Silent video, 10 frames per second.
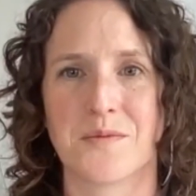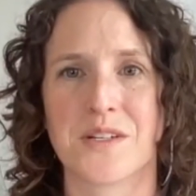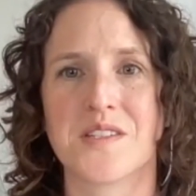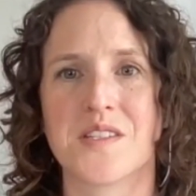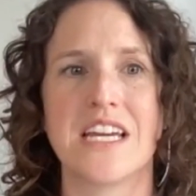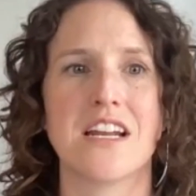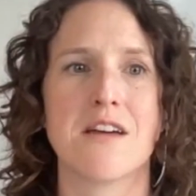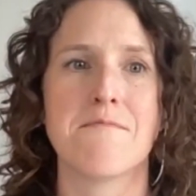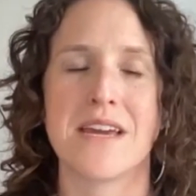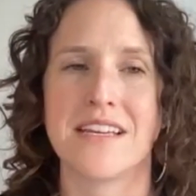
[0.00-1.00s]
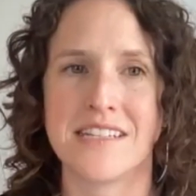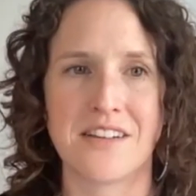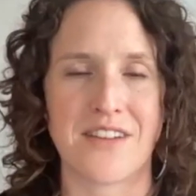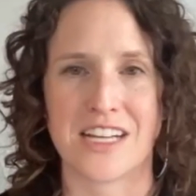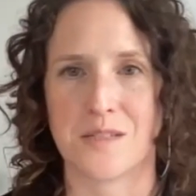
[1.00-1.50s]
We're seeing amazing
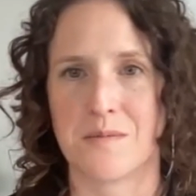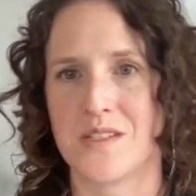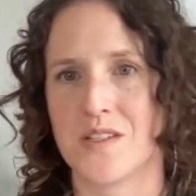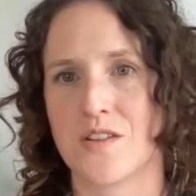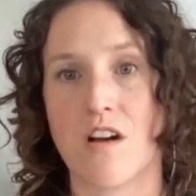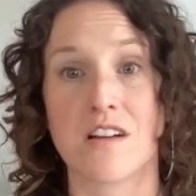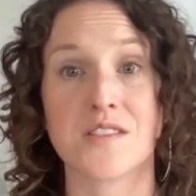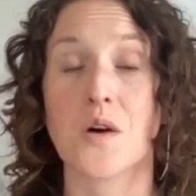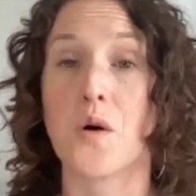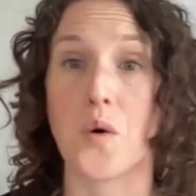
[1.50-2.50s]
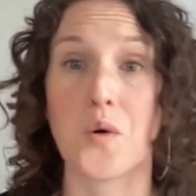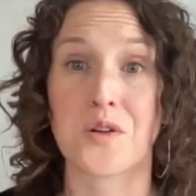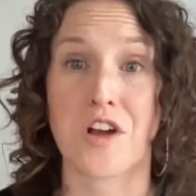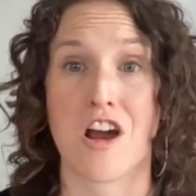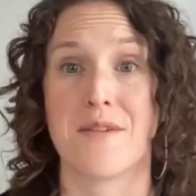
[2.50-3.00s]
advancements across the whole
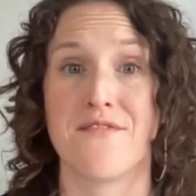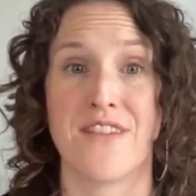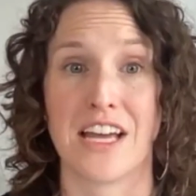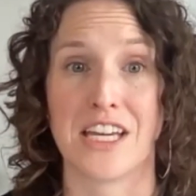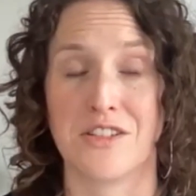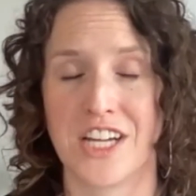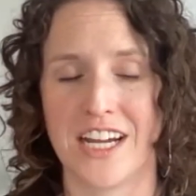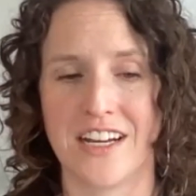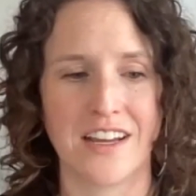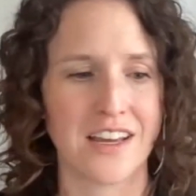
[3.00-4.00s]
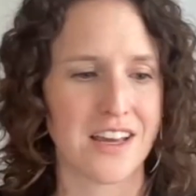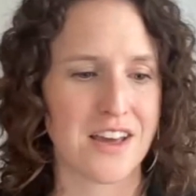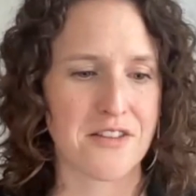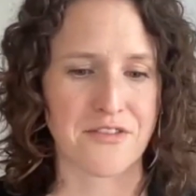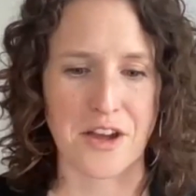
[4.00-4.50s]
carbon value chain
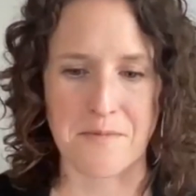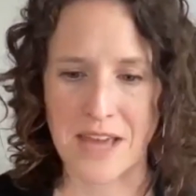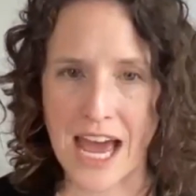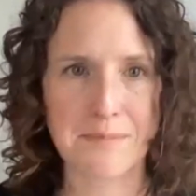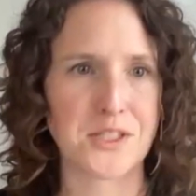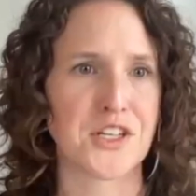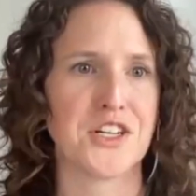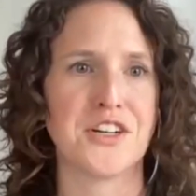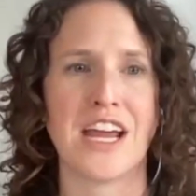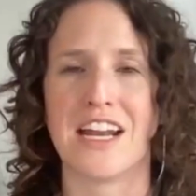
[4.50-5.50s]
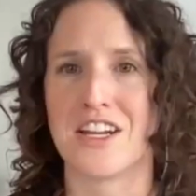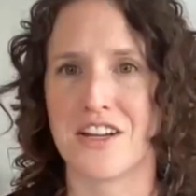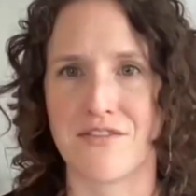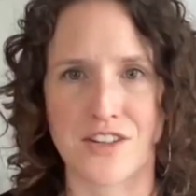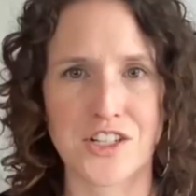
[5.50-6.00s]
from capture and
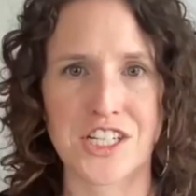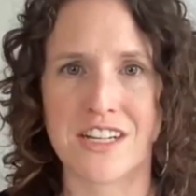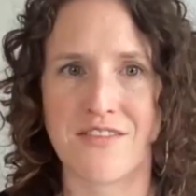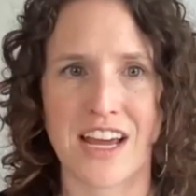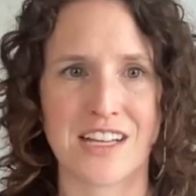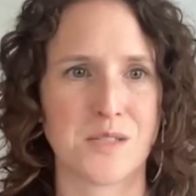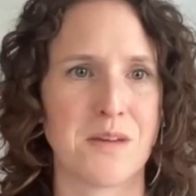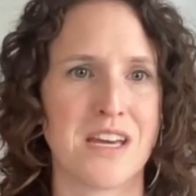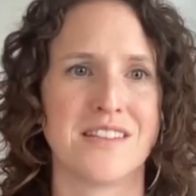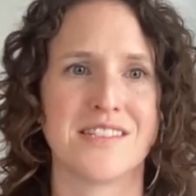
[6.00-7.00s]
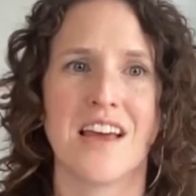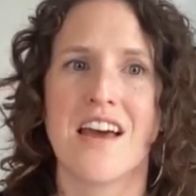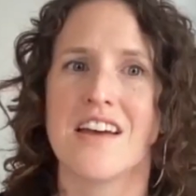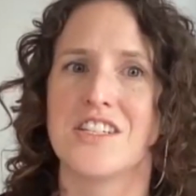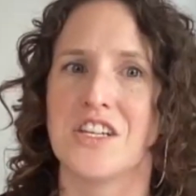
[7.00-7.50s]
conversion advancements
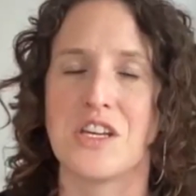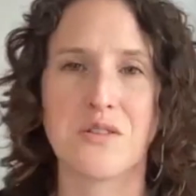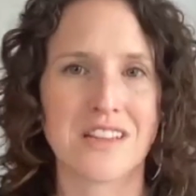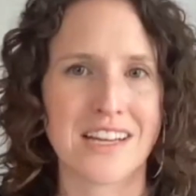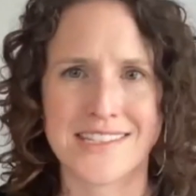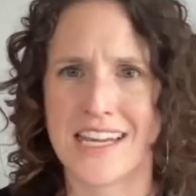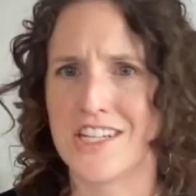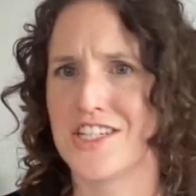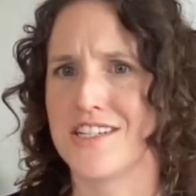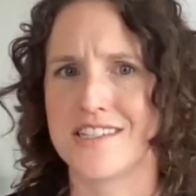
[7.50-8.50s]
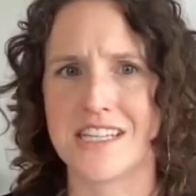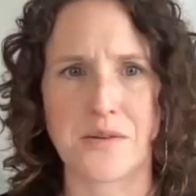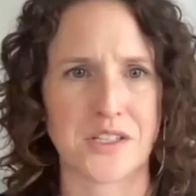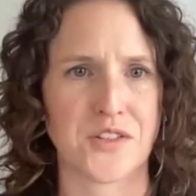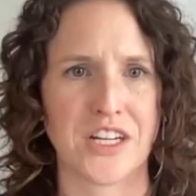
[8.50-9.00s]
to utilization to
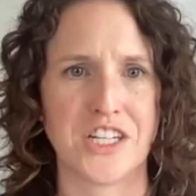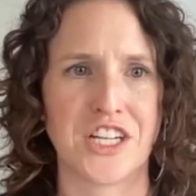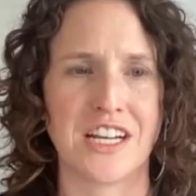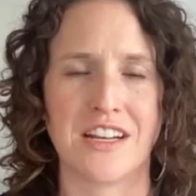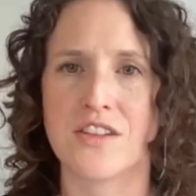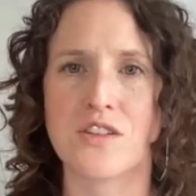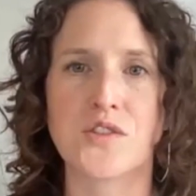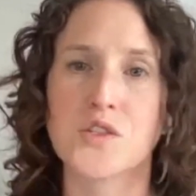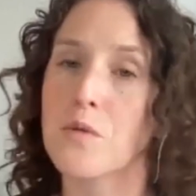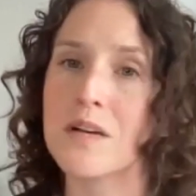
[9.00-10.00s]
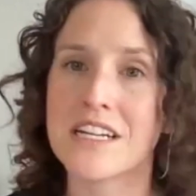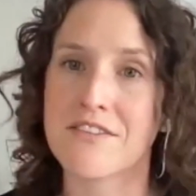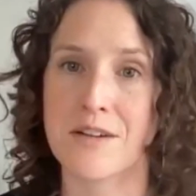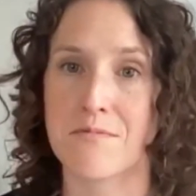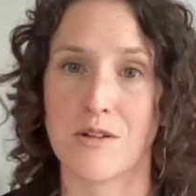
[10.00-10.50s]
sequestration. There's so many
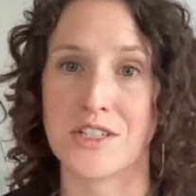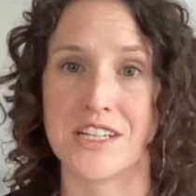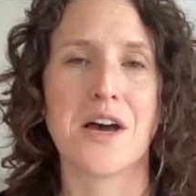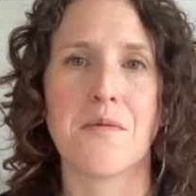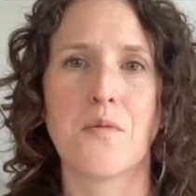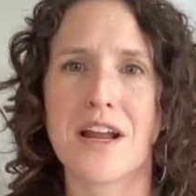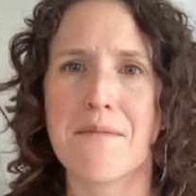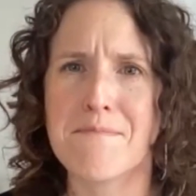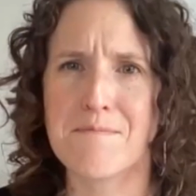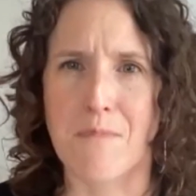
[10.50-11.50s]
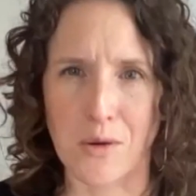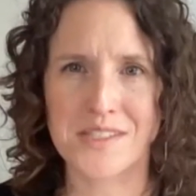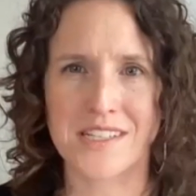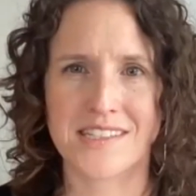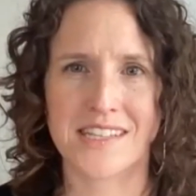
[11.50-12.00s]
different approaches. What I'm
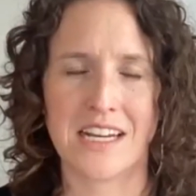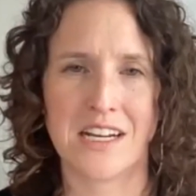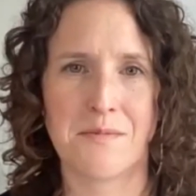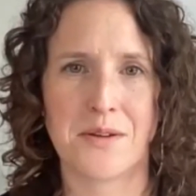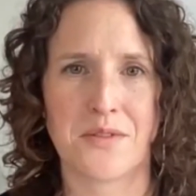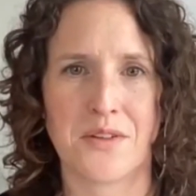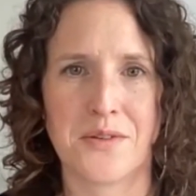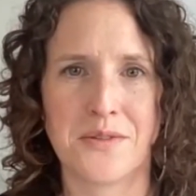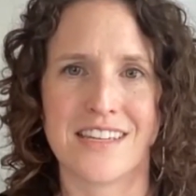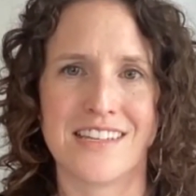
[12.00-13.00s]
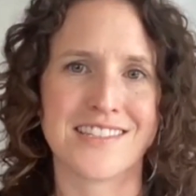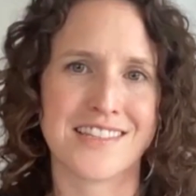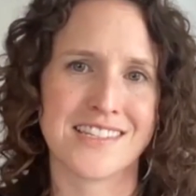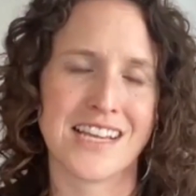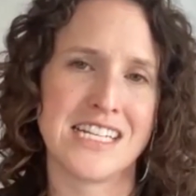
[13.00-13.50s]
most excited about, though, is
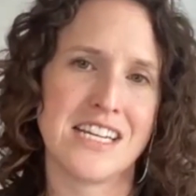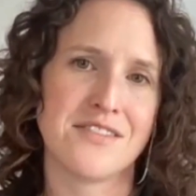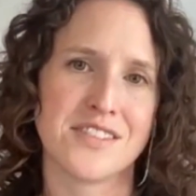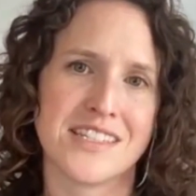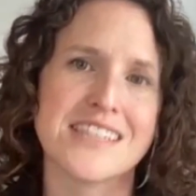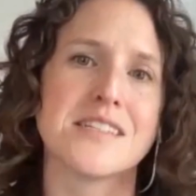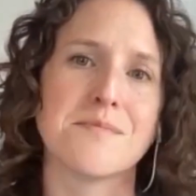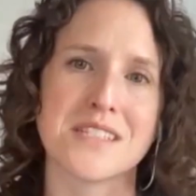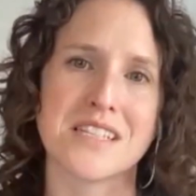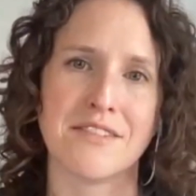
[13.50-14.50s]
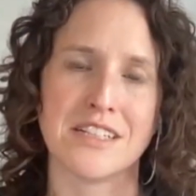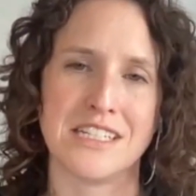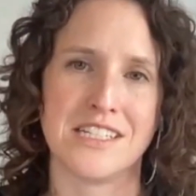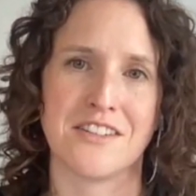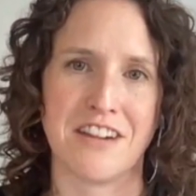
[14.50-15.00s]
this idea of systems level
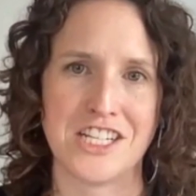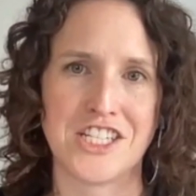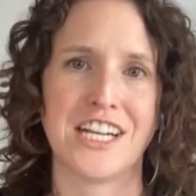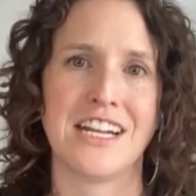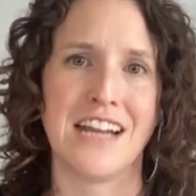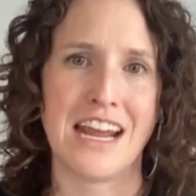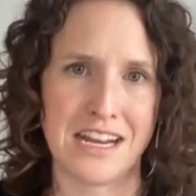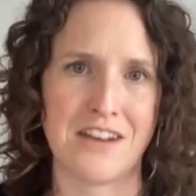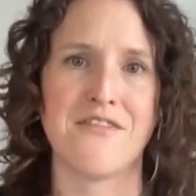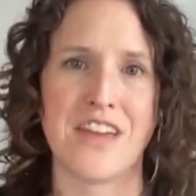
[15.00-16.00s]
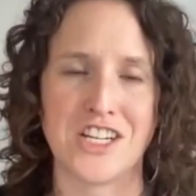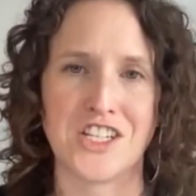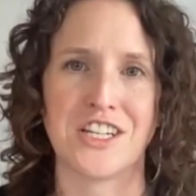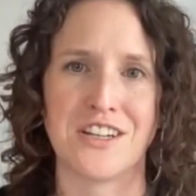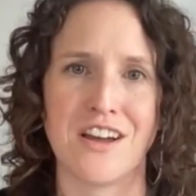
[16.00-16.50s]
integration and, and
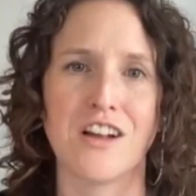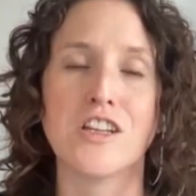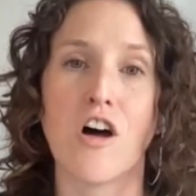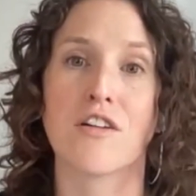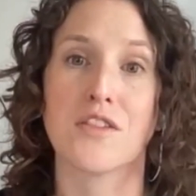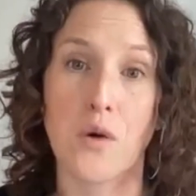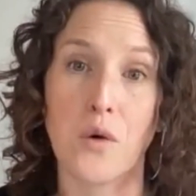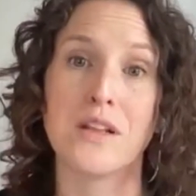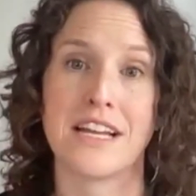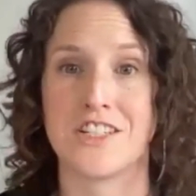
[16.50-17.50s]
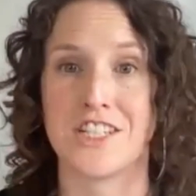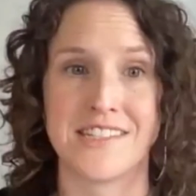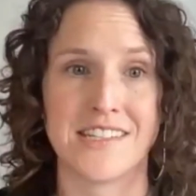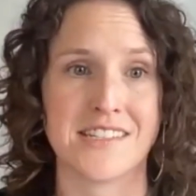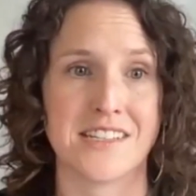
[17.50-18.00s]
innovation along the whole energy
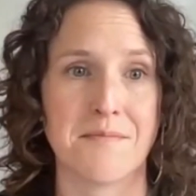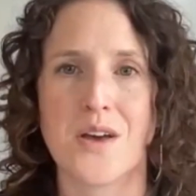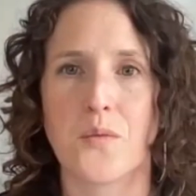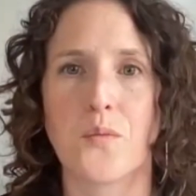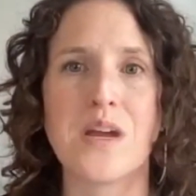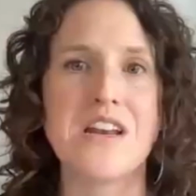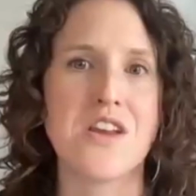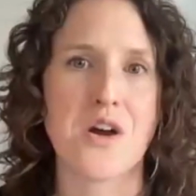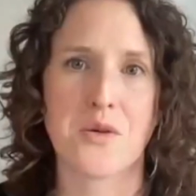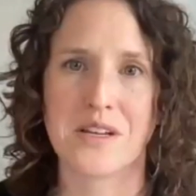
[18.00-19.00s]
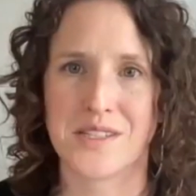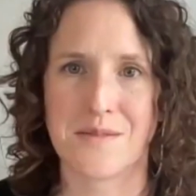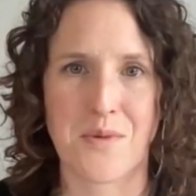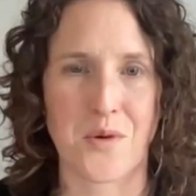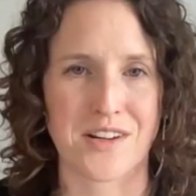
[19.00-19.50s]
system. We know it's
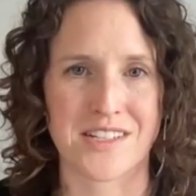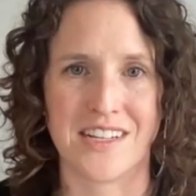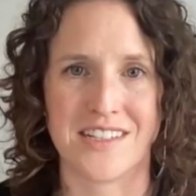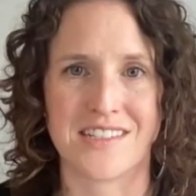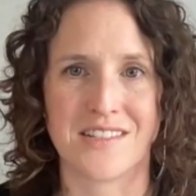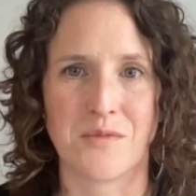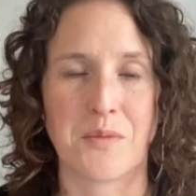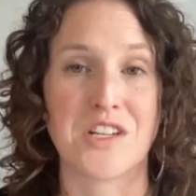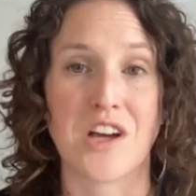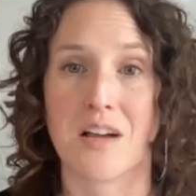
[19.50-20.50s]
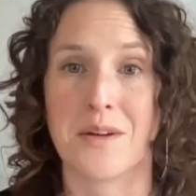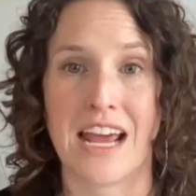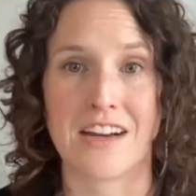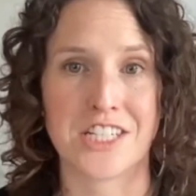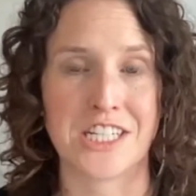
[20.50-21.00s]
important when we talk about
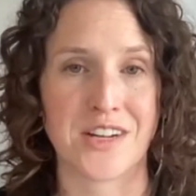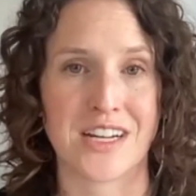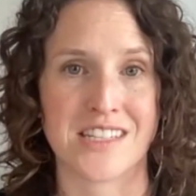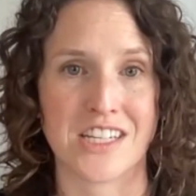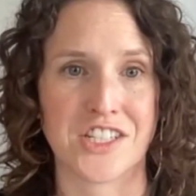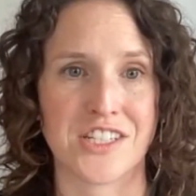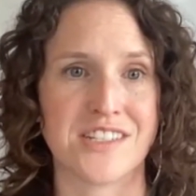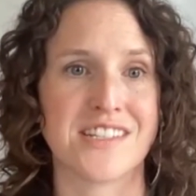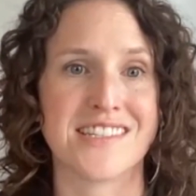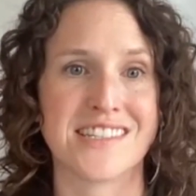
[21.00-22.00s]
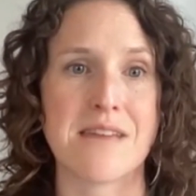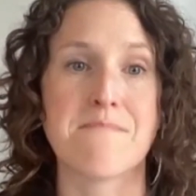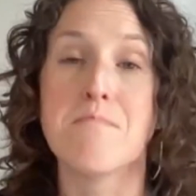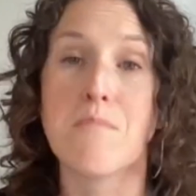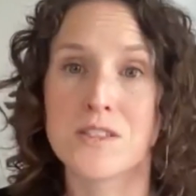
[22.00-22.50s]
energy transition to
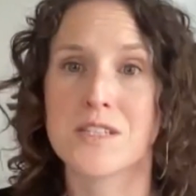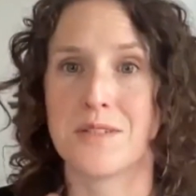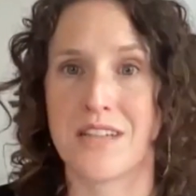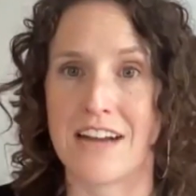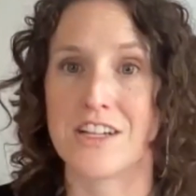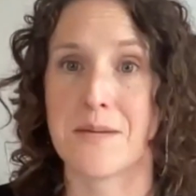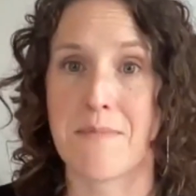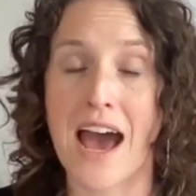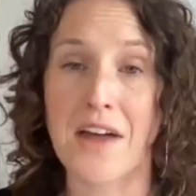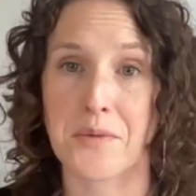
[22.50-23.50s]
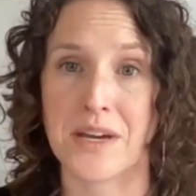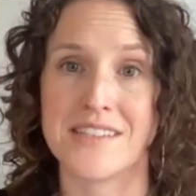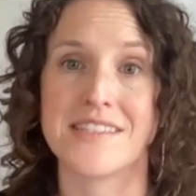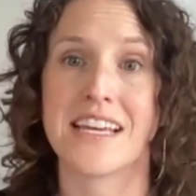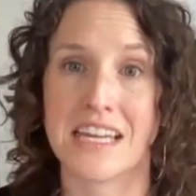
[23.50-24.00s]
see multiple energy
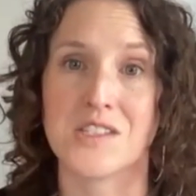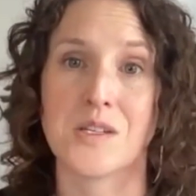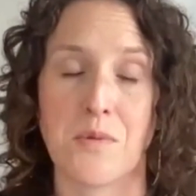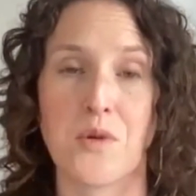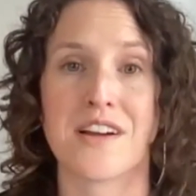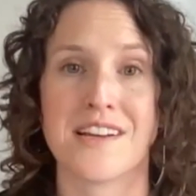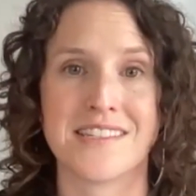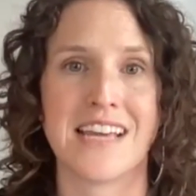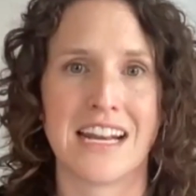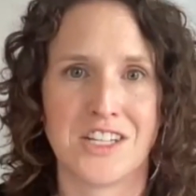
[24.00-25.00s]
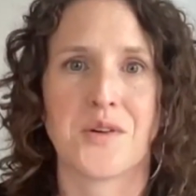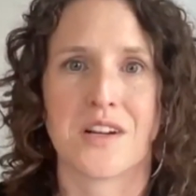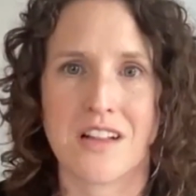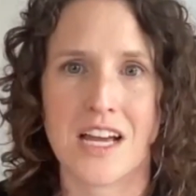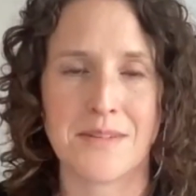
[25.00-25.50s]
pathways that can support us getting to our
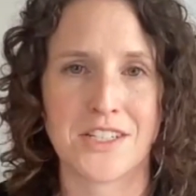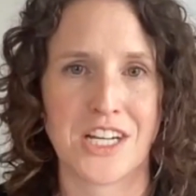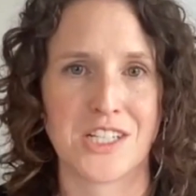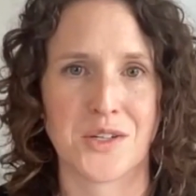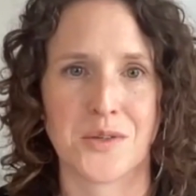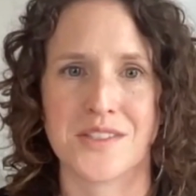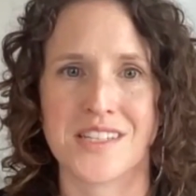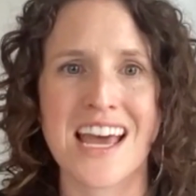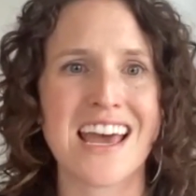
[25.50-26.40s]
climate change goals.